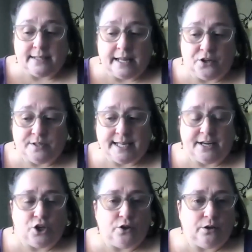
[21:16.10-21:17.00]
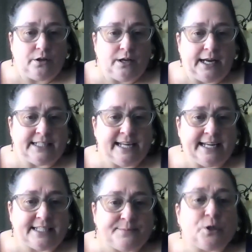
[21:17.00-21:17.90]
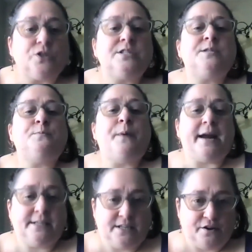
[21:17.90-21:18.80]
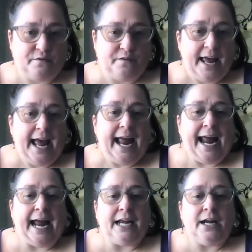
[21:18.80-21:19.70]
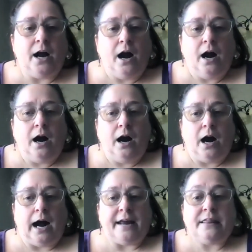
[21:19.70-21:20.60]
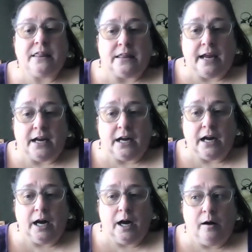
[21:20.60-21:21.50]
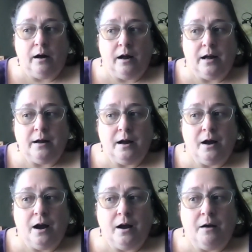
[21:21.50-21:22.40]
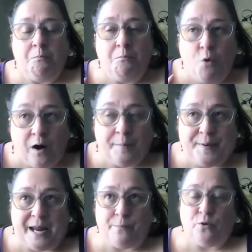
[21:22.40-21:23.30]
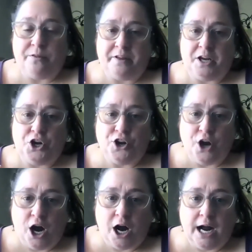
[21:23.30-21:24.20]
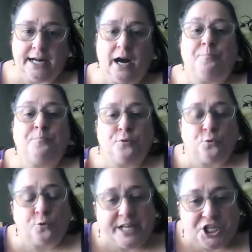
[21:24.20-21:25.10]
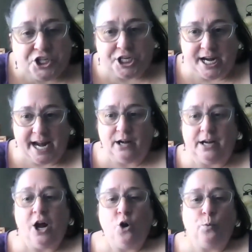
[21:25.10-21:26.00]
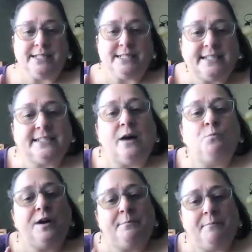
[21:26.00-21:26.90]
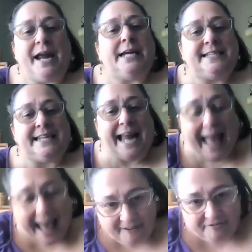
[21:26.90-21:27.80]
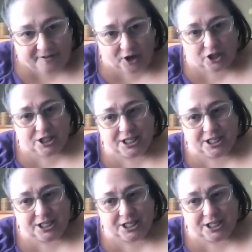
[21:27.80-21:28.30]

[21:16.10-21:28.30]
like you said, it's perspective. And I think more people than not appreciate when someone makes the effort